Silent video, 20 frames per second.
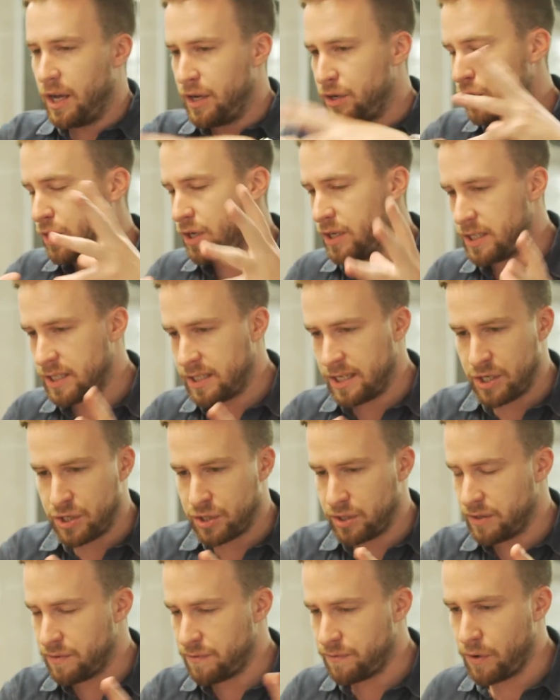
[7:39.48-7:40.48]
and you can
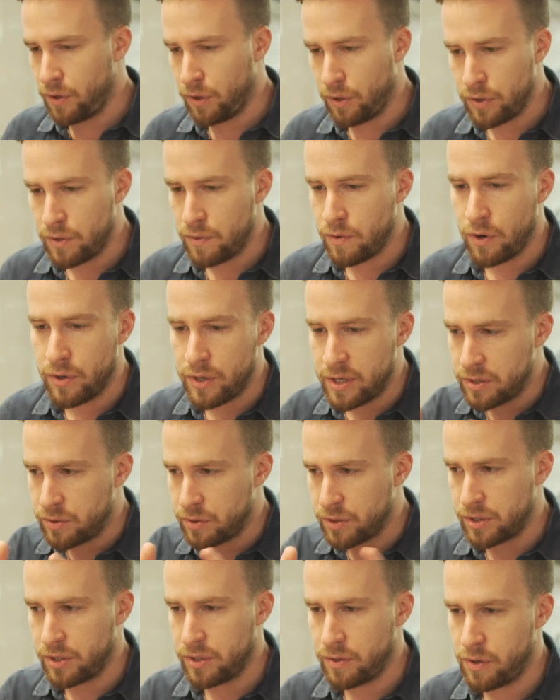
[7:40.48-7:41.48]
essentially follow your own
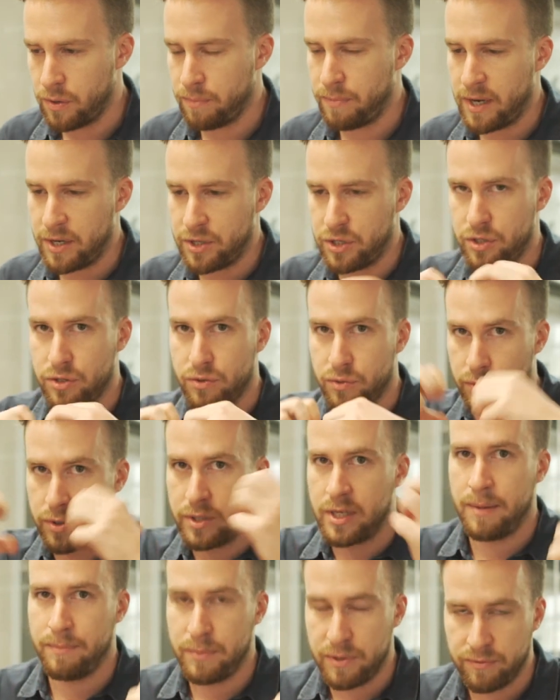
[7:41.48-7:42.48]
interests and your own passions through
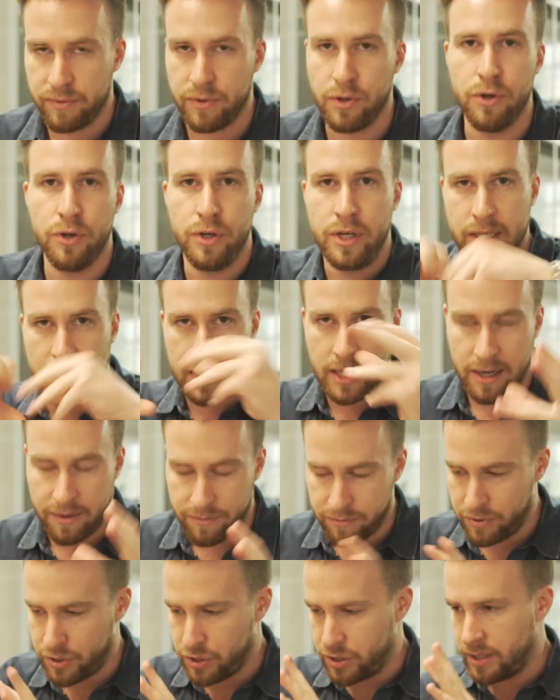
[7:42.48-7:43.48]
adaptive learning and
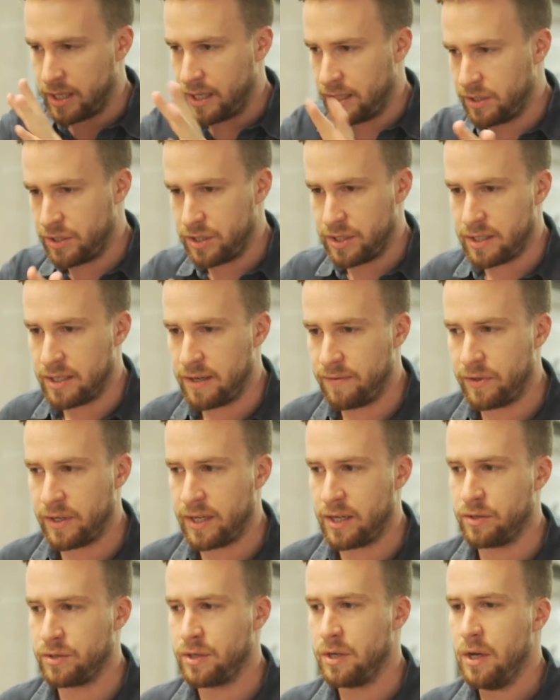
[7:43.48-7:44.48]
artificial intelligence and
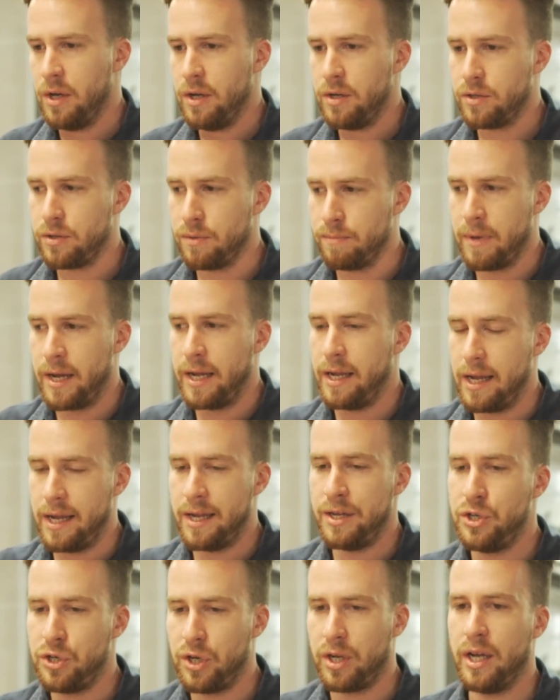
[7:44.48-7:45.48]
everything else to make
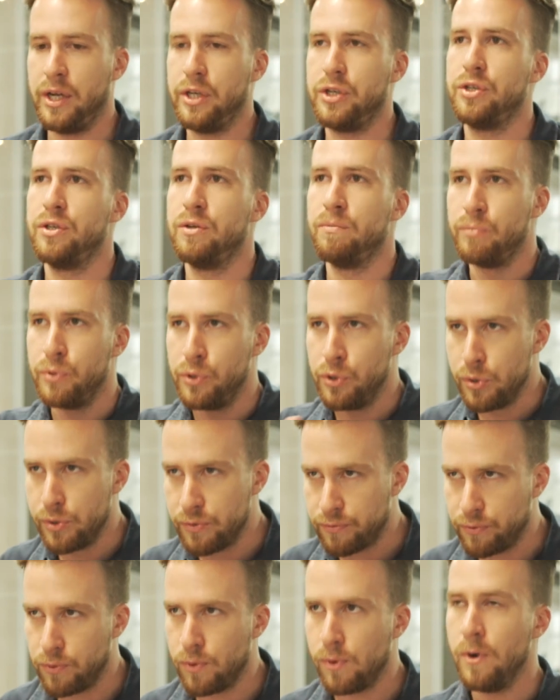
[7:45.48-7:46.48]
education a
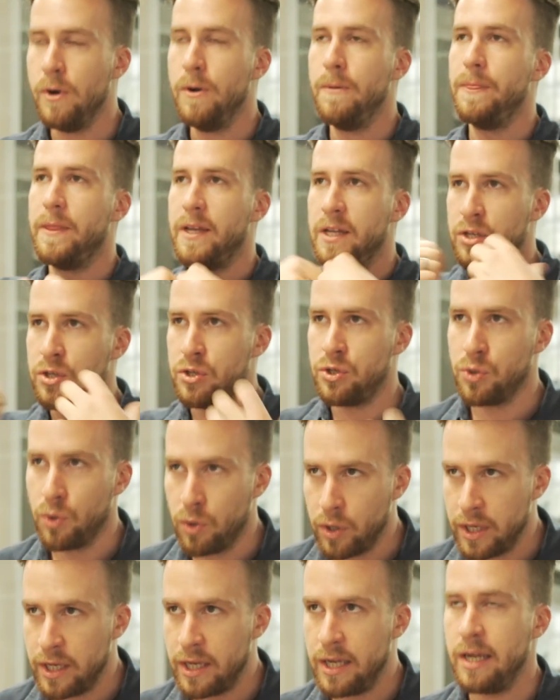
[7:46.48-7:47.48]
beautiful,
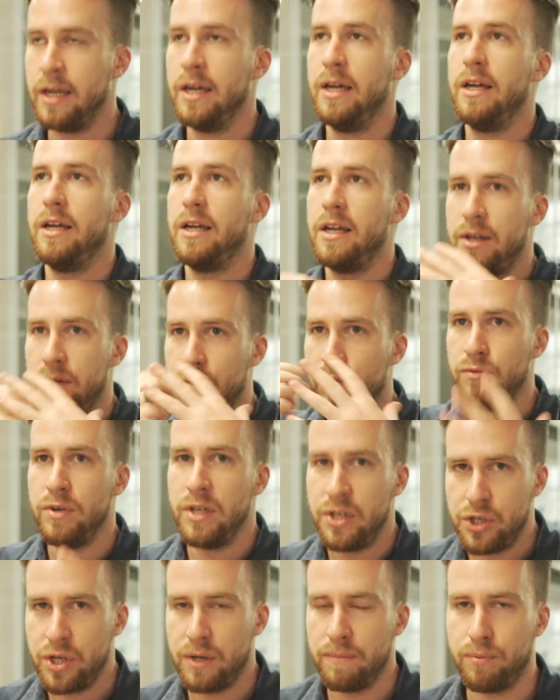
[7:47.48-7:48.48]
enjoying,
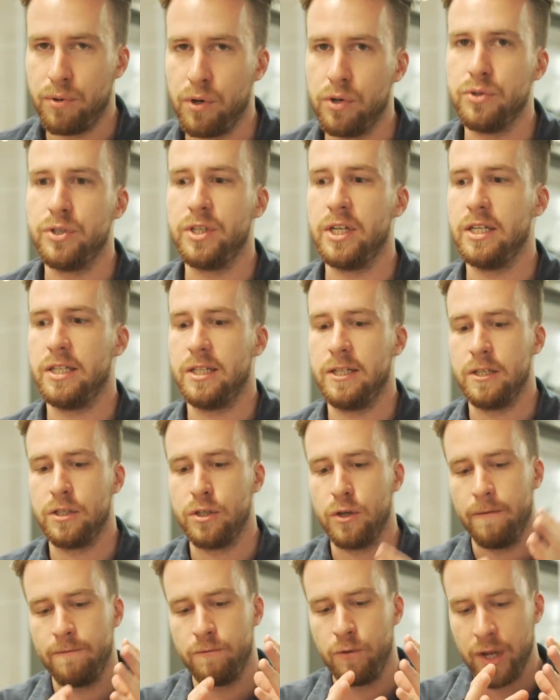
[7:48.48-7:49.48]
enriching process. And
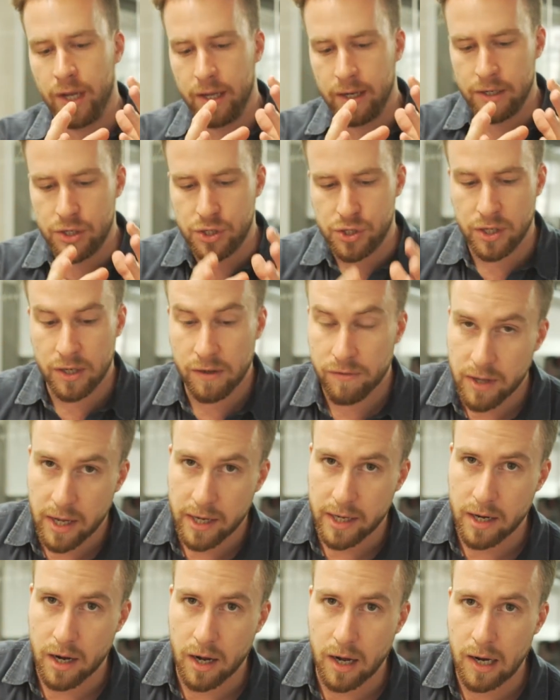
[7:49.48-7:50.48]
so if we can achieve that
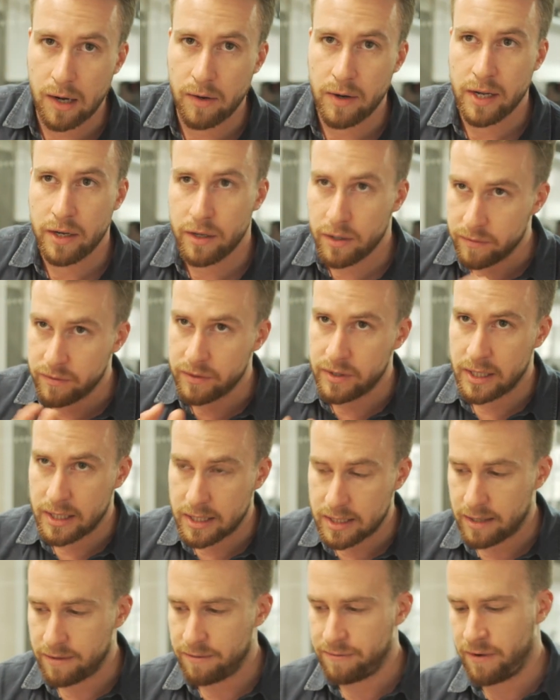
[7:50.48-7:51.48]
in higher ed over the
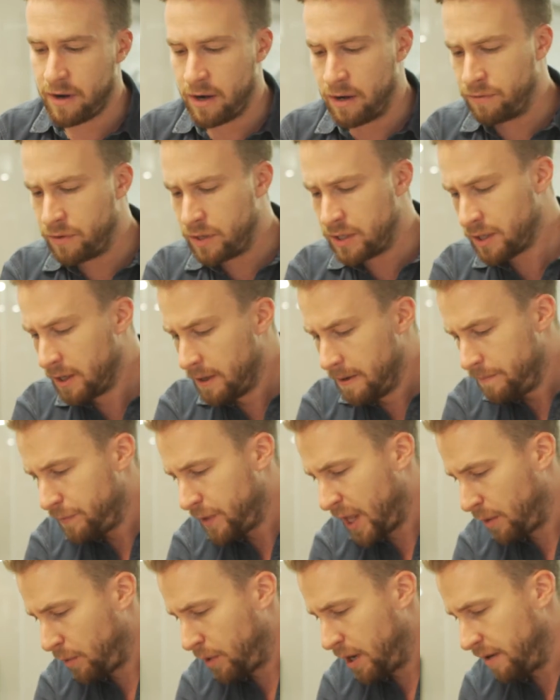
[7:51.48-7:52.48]
next, say, 5 years,
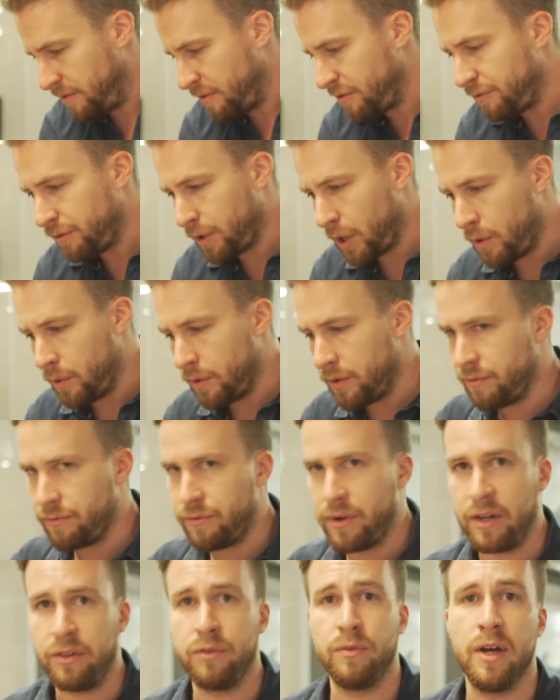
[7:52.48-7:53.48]
that will have a flow-on
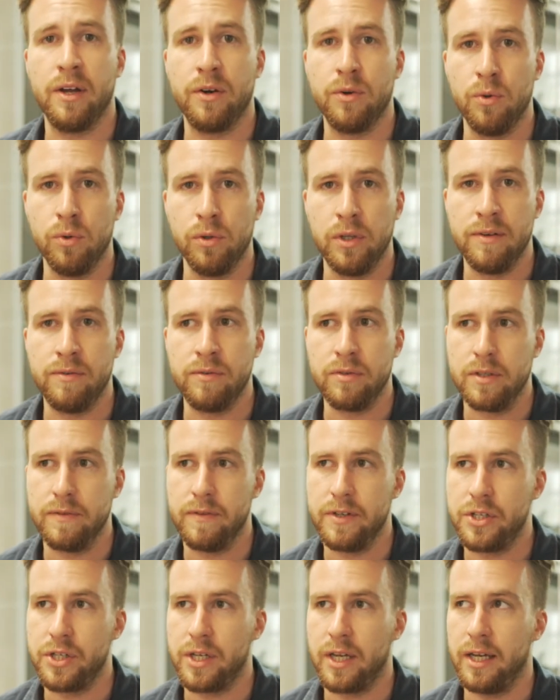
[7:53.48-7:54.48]
effect throughout all levels of
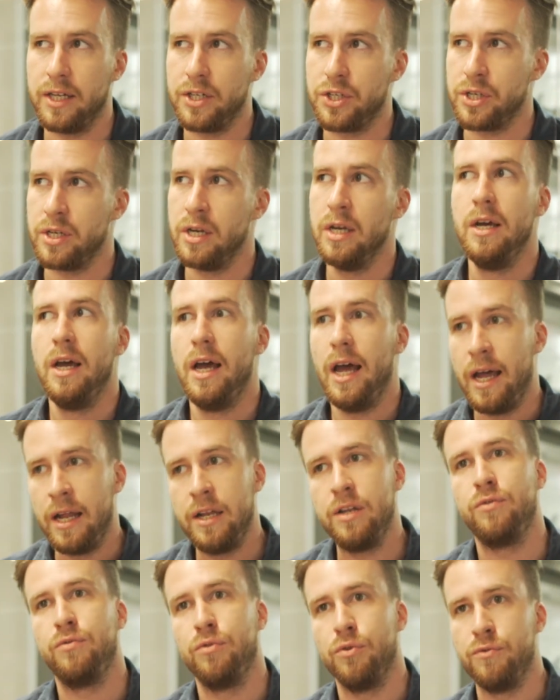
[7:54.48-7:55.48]
education,
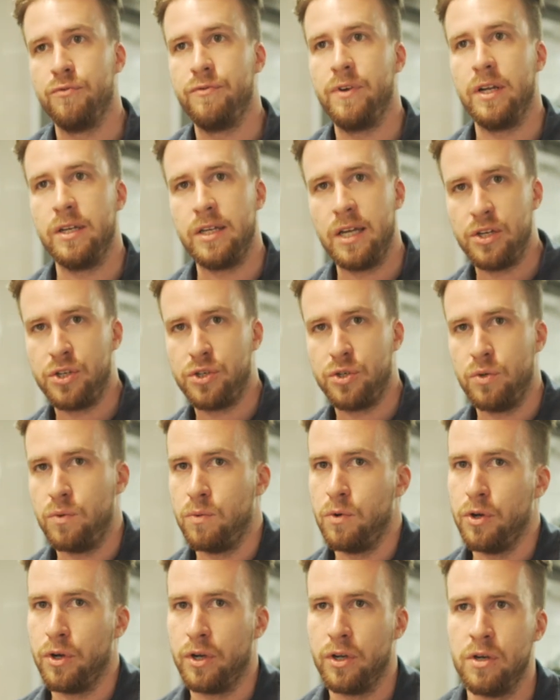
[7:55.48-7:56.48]
and through foundational
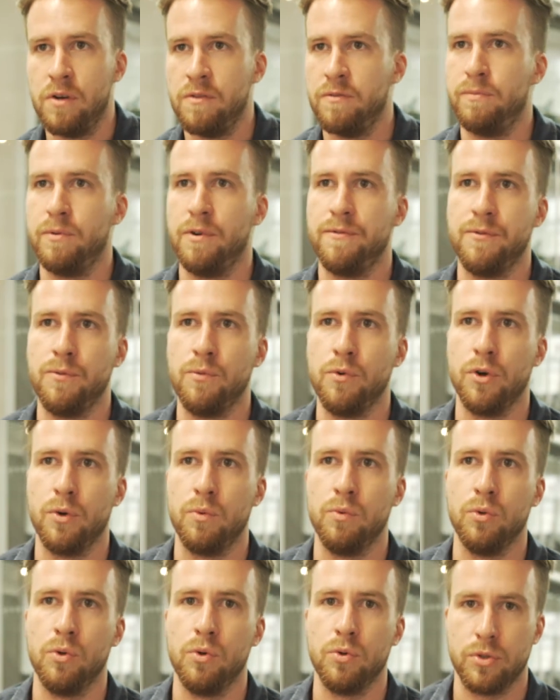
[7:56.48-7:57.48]
work and not-for-profit
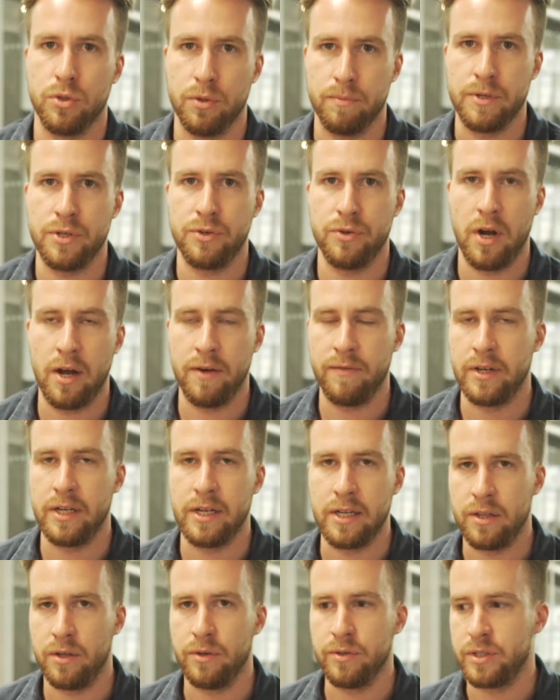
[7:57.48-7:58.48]
work will also be driving it
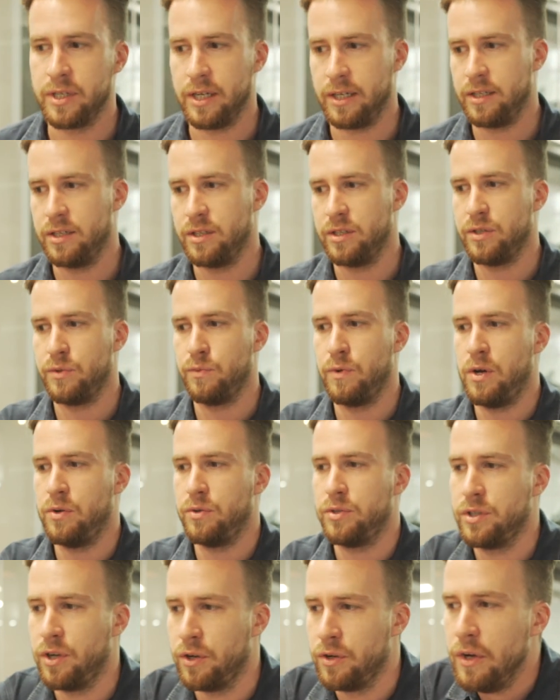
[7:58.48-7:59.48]
in those sectors as well.
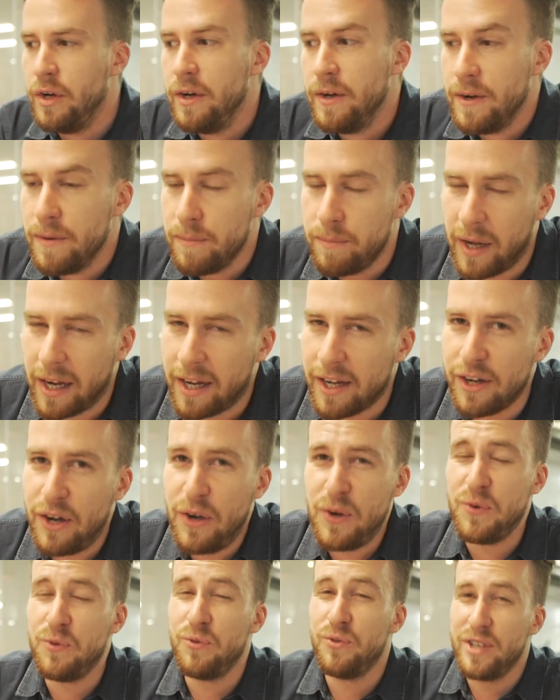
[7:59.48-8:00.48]
So, Becky,
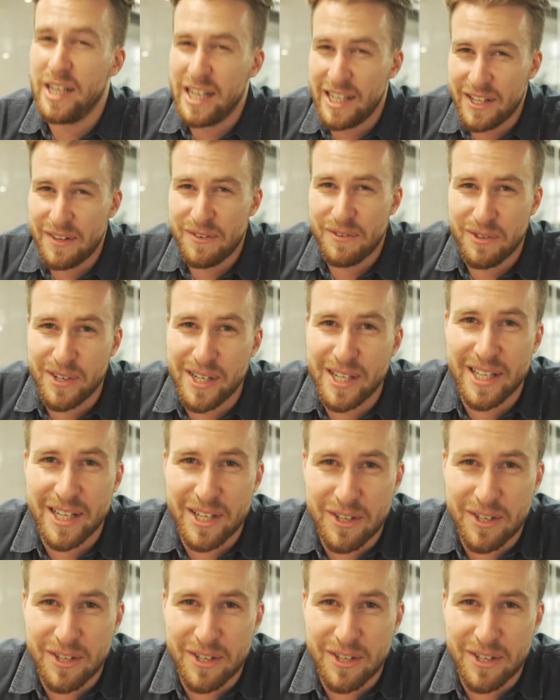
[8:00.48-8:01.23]
really, really